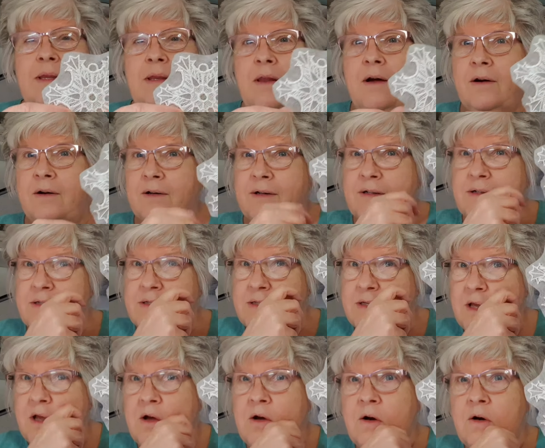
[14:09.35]
nice
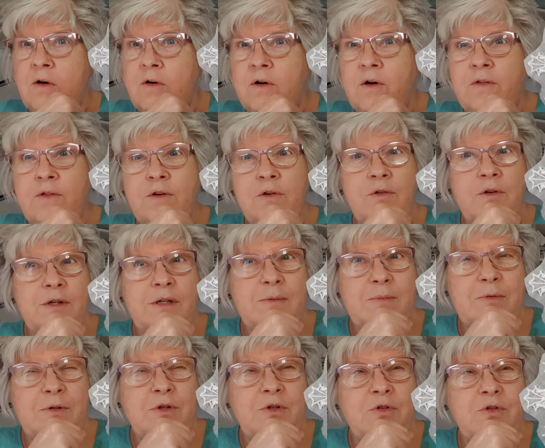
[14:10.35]
hung on the
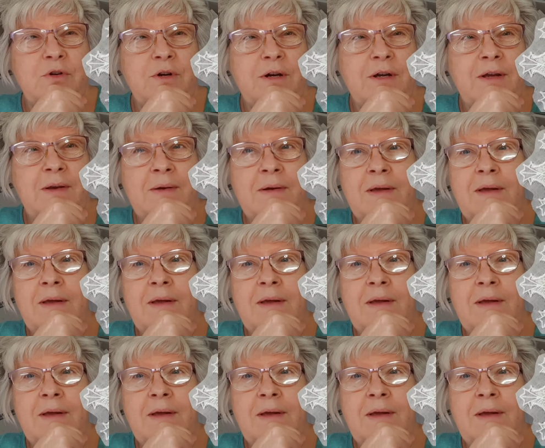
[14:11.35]
Christmas tree.